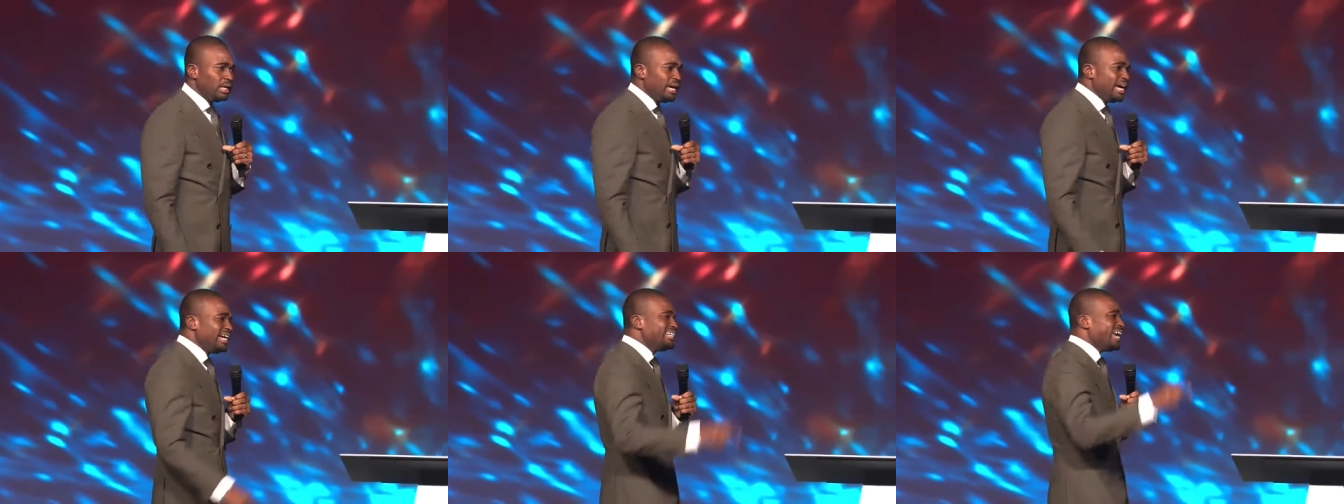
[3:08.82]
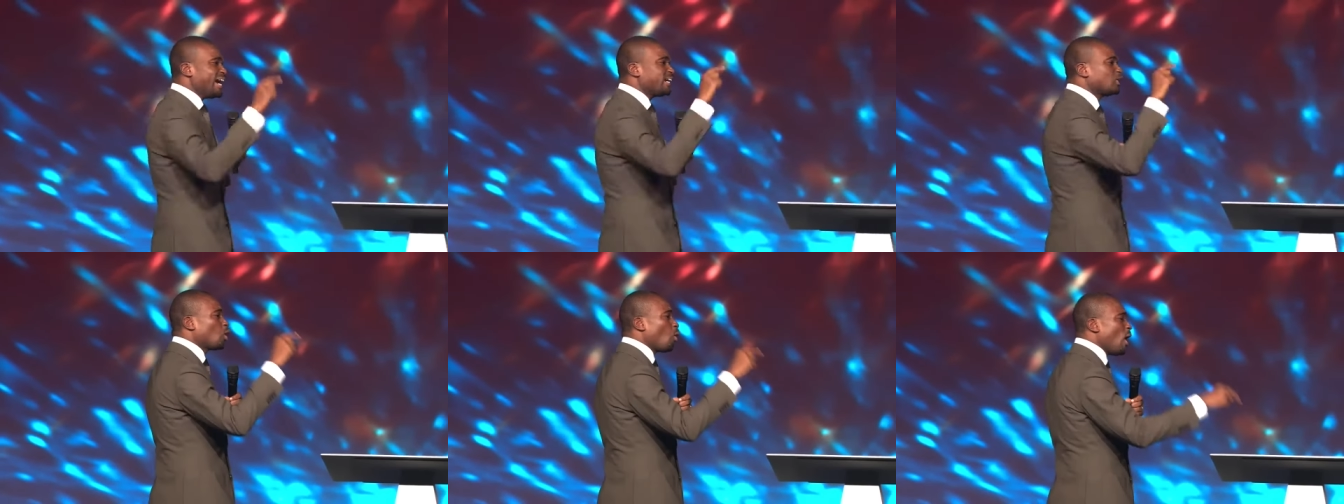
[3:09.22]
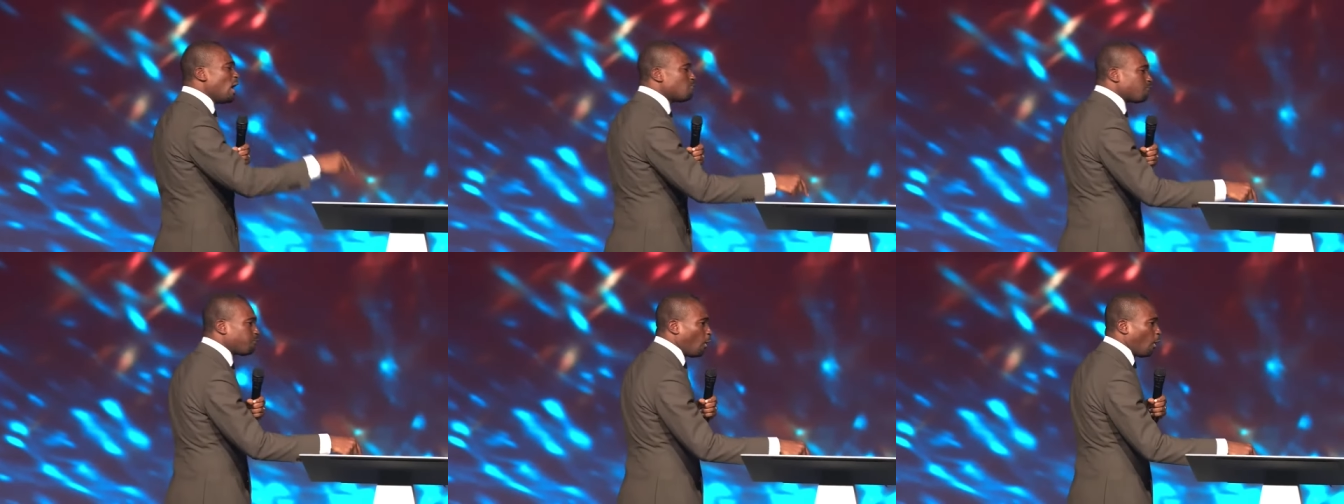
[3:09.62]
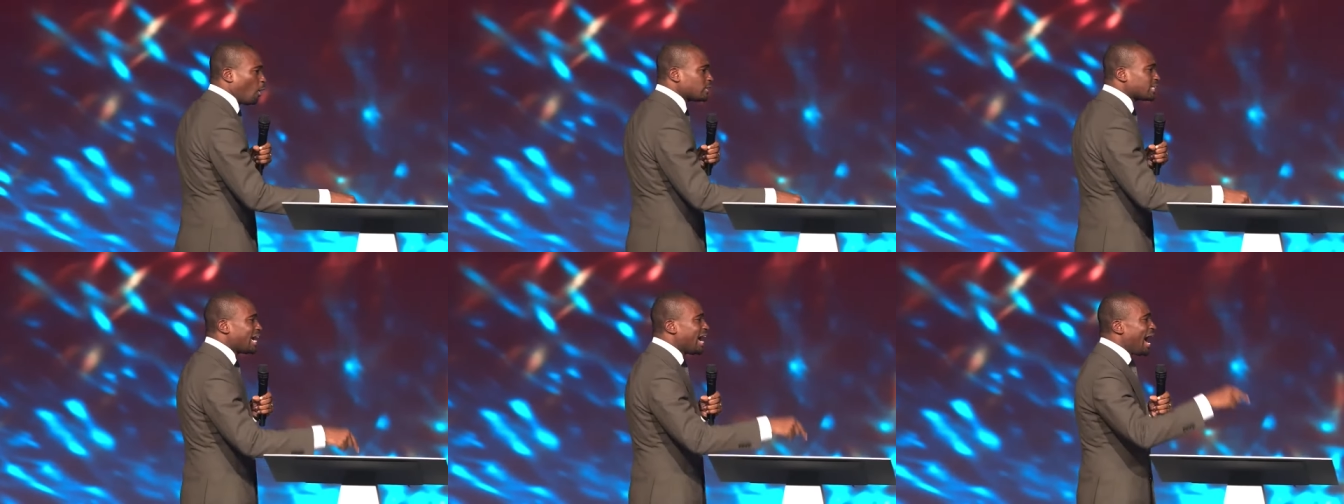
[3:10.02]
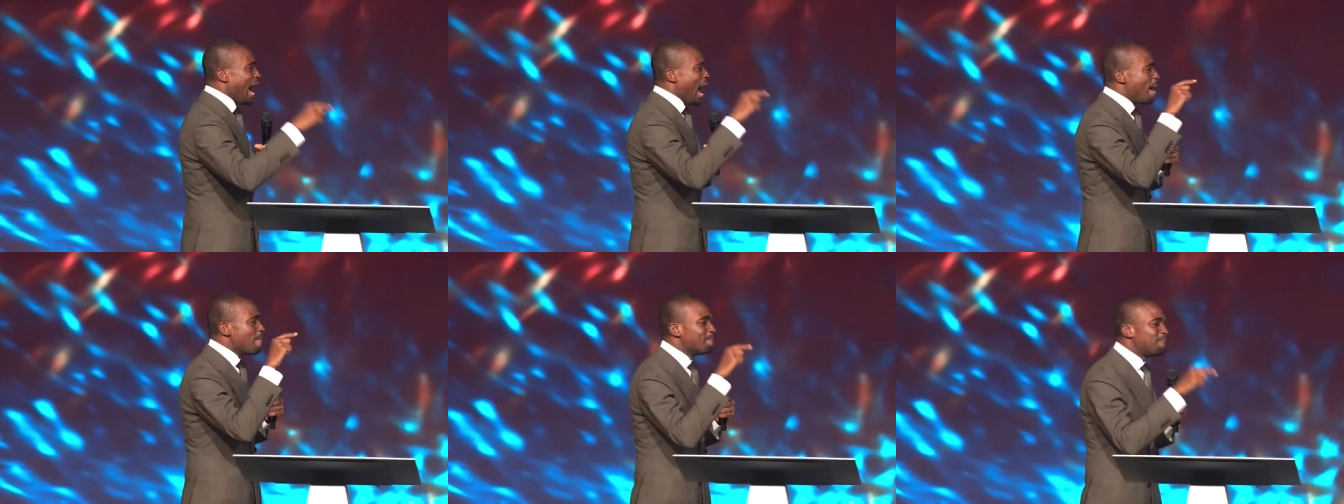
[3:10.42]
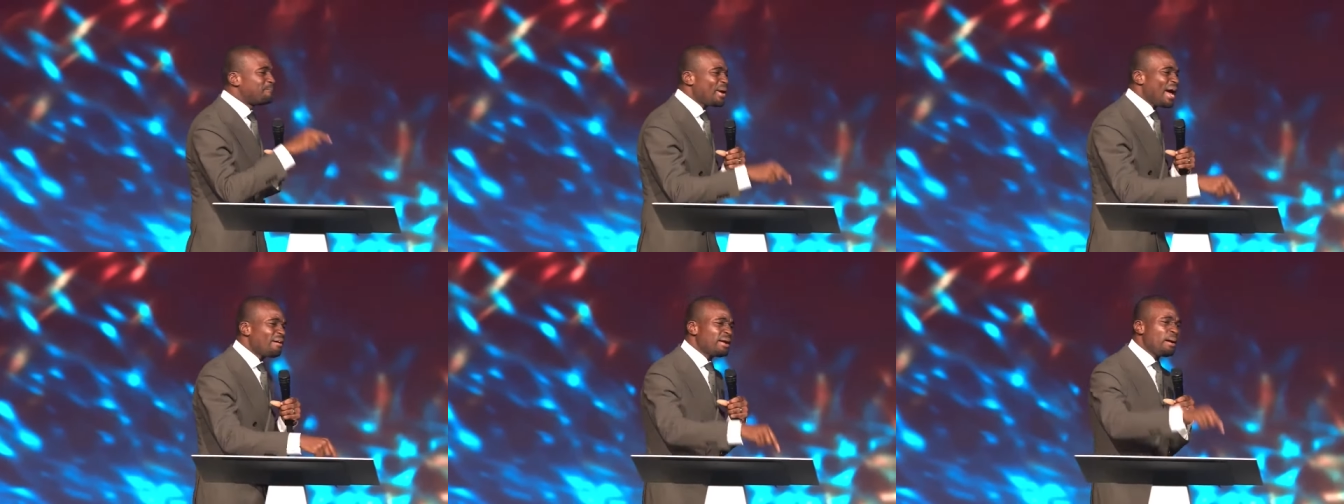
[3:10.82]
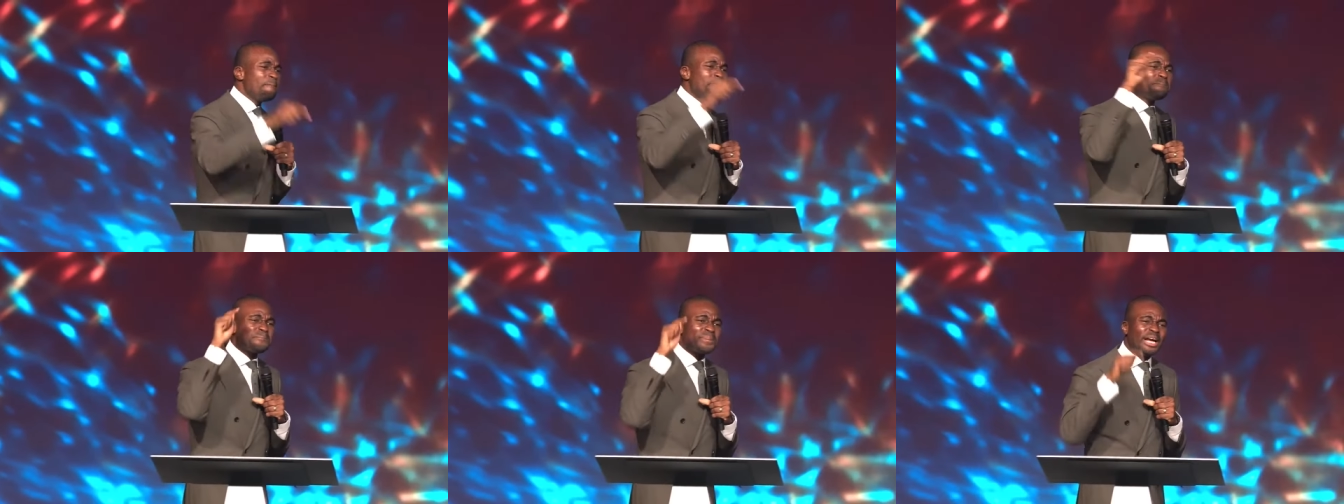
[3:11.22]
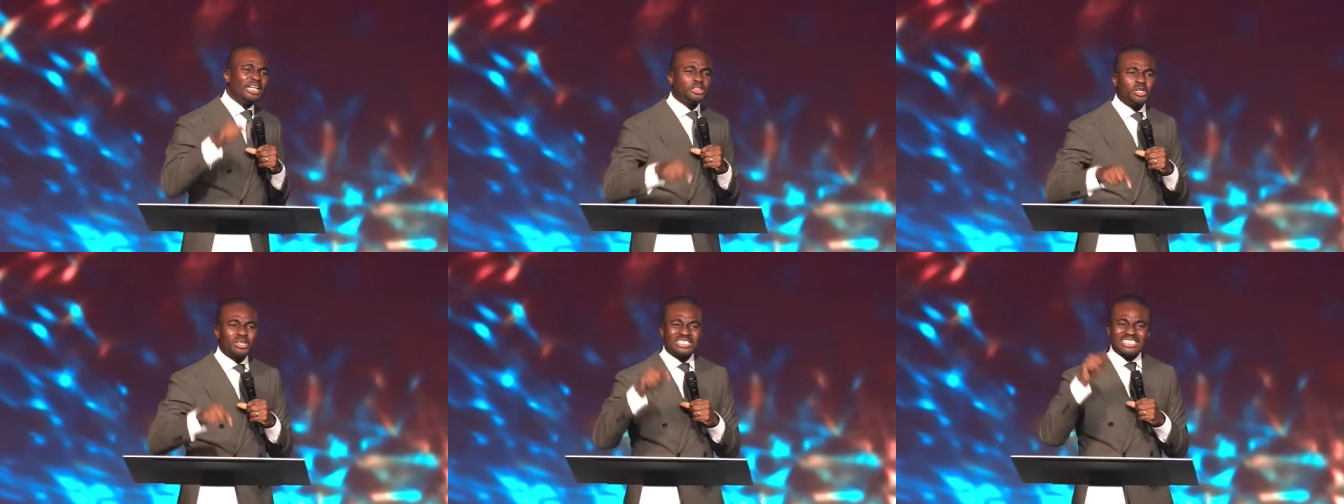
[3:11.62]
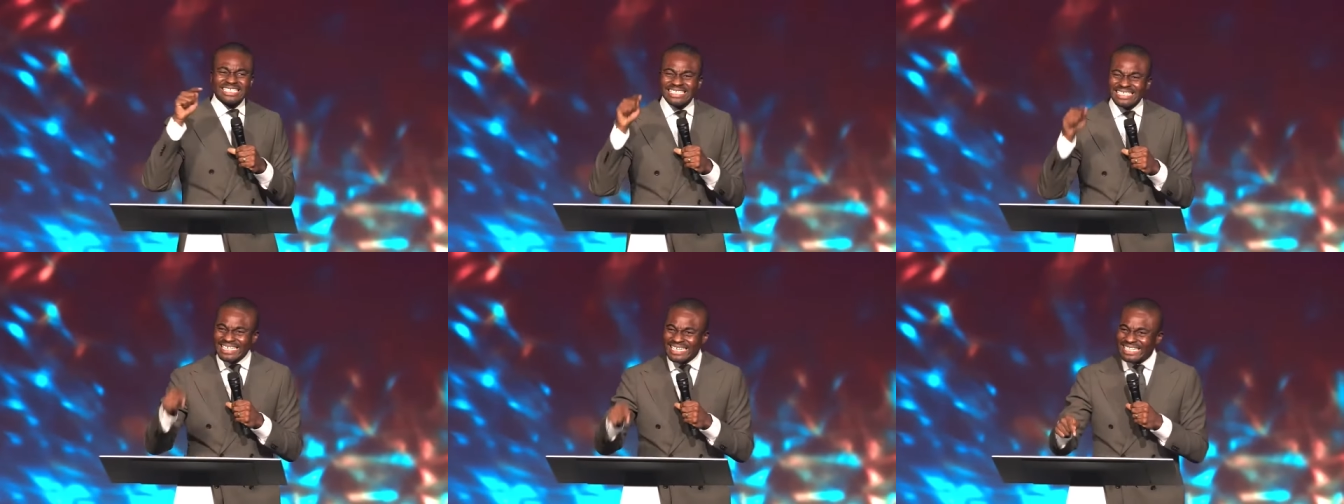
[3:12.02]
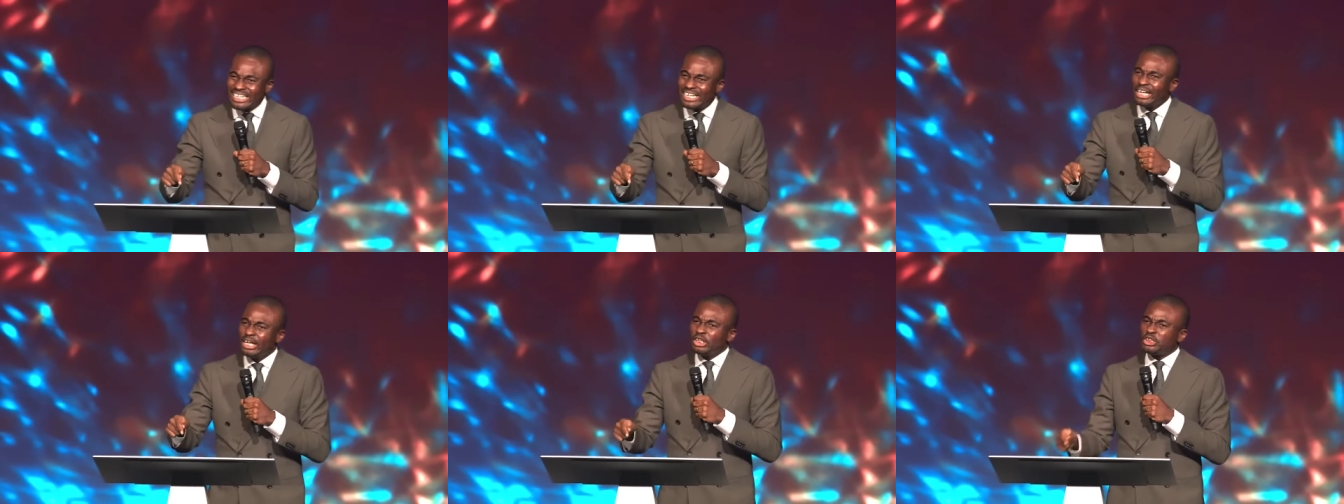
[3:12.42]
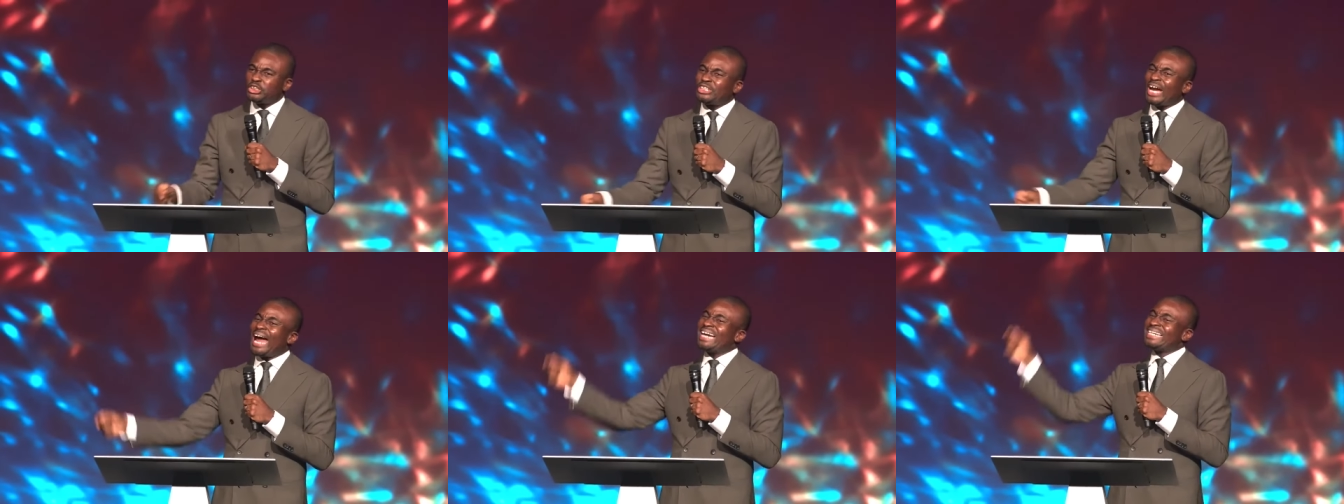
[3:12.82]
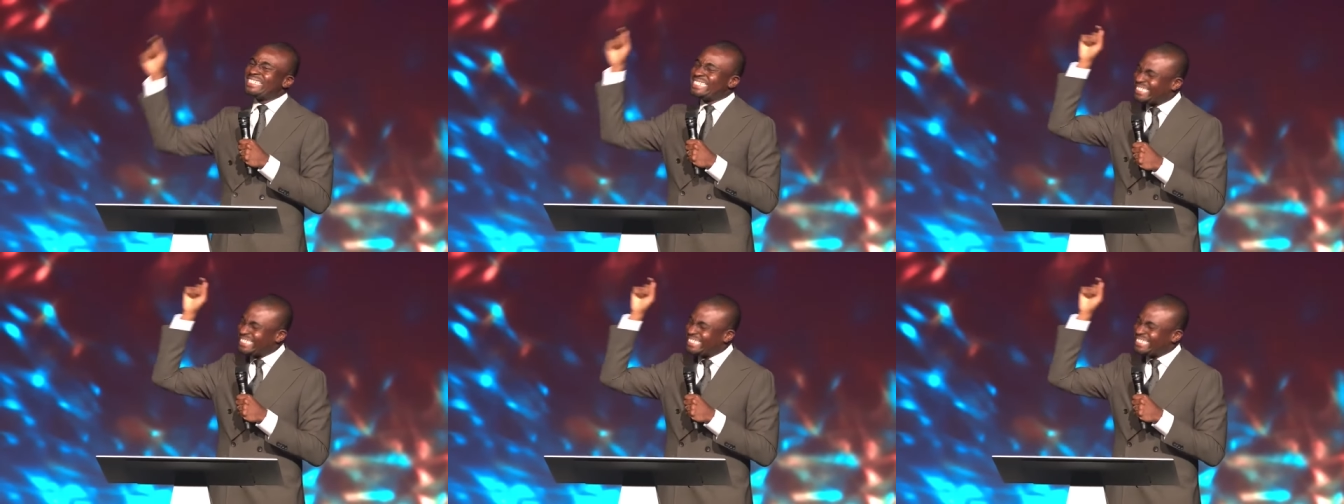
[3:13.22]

He that goeth forth and bearing precious seed shall